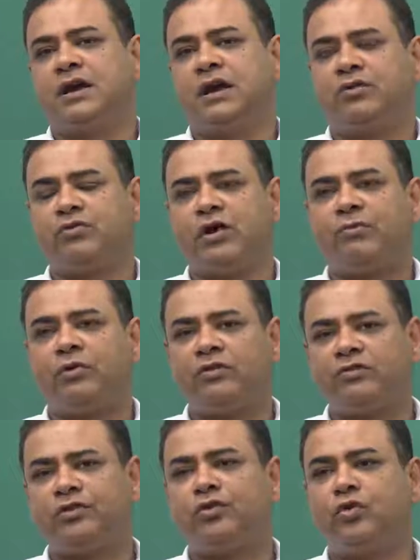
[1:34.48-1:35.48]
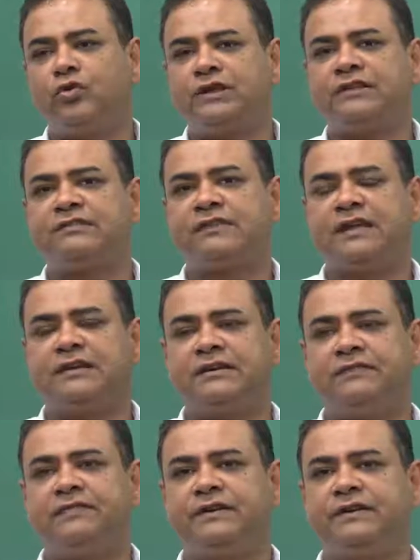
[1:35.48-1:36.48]
And we have also noticed that
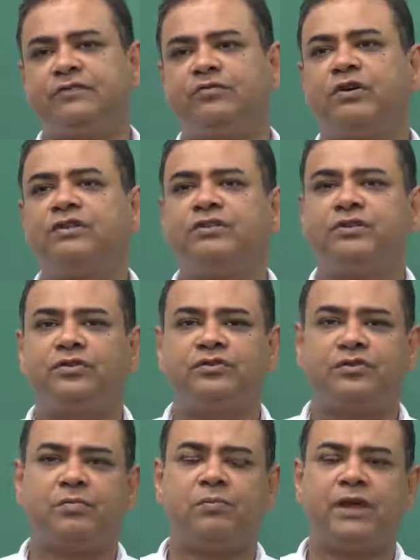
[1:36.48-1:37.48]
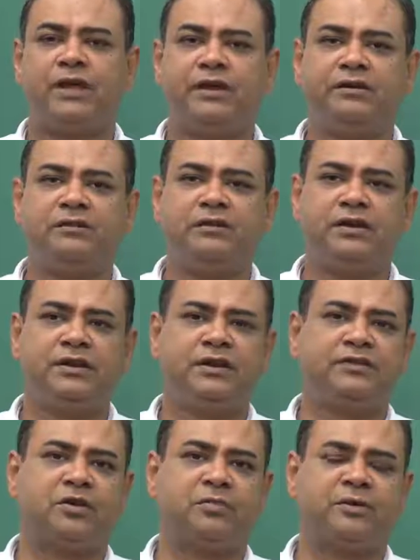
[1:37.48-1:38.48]
if it is 100 plane in
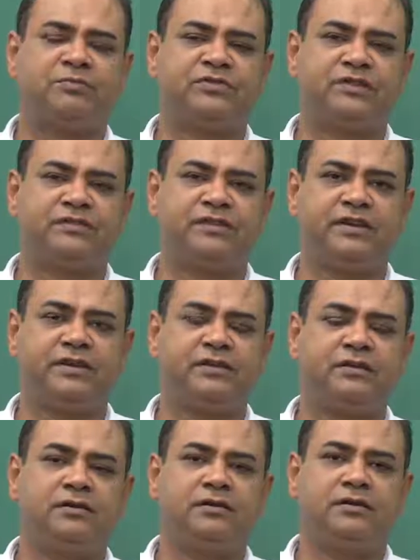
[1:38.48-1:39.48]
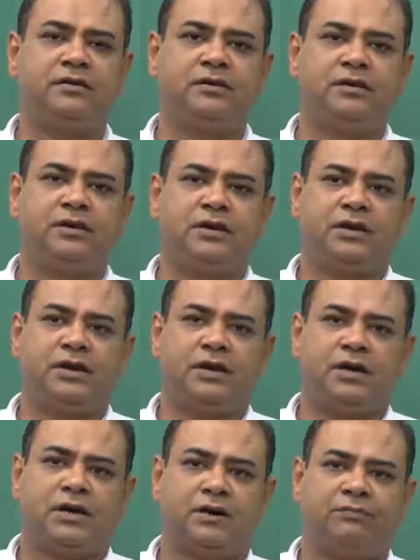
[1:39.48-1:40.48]
case of FCC,
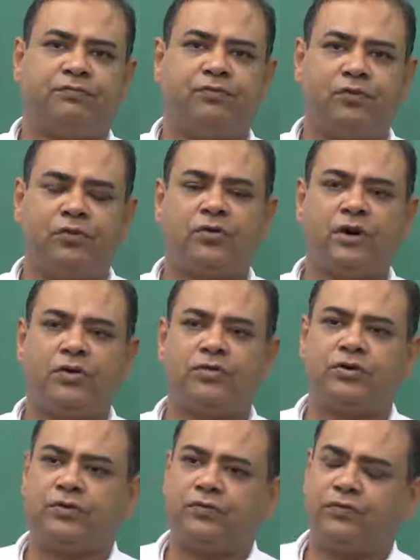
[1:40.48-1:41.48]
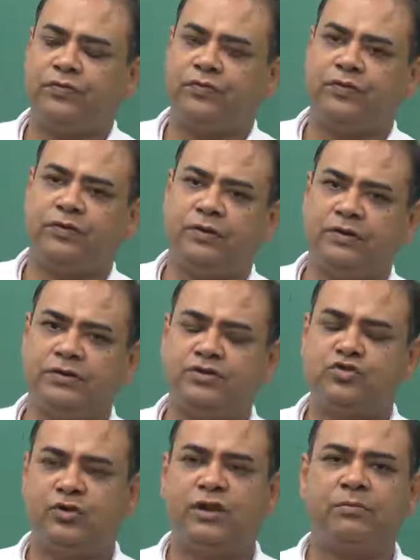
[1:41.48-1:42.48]
4 out of
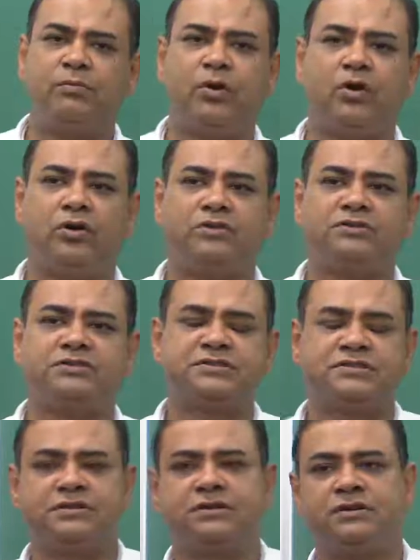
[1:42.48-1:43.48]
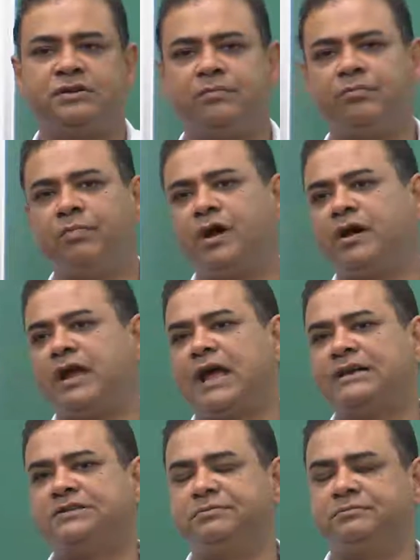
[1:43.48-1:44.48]
12 bonds per
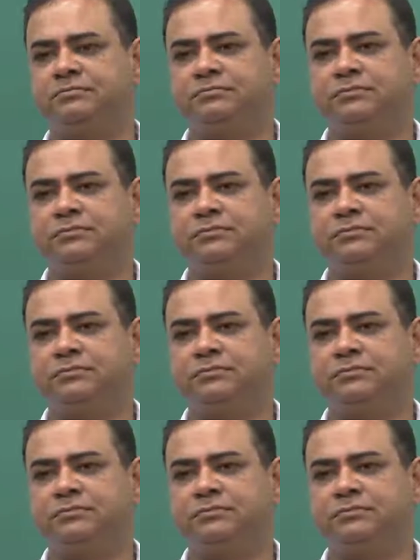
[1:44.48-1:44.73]
atom